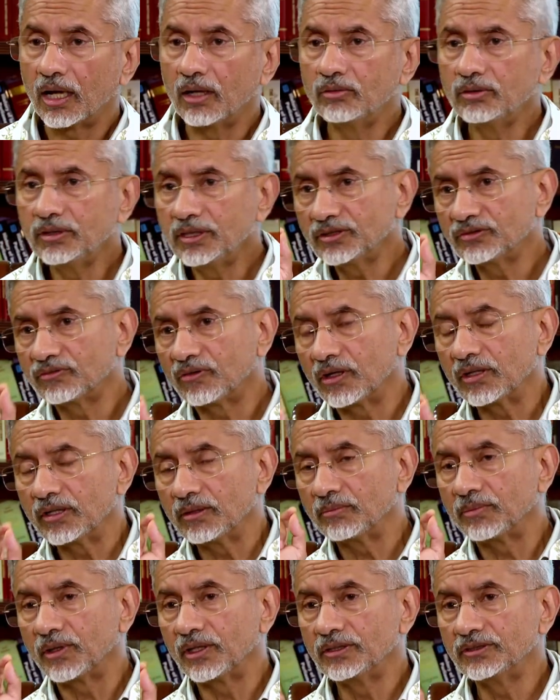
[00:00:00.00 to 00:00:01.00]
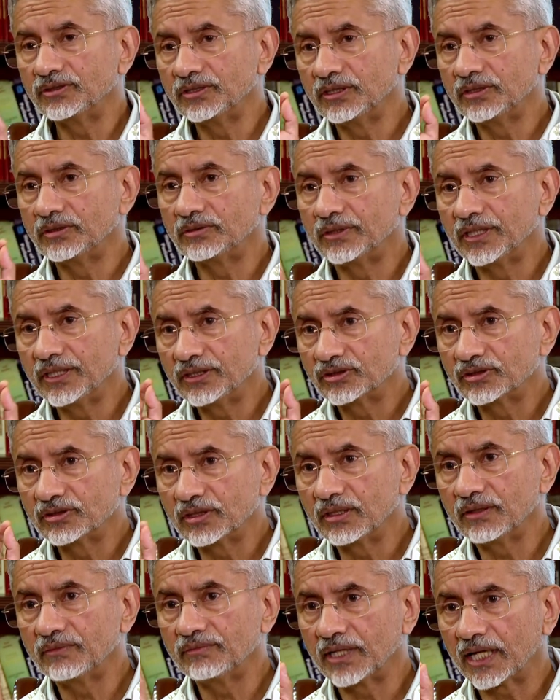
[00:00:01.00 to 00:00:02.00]
How does foreign policy today
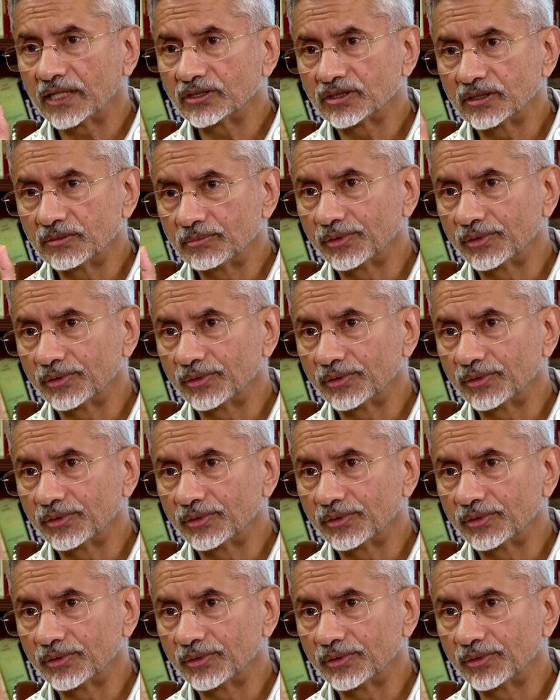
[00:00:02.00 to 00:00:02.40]
serve national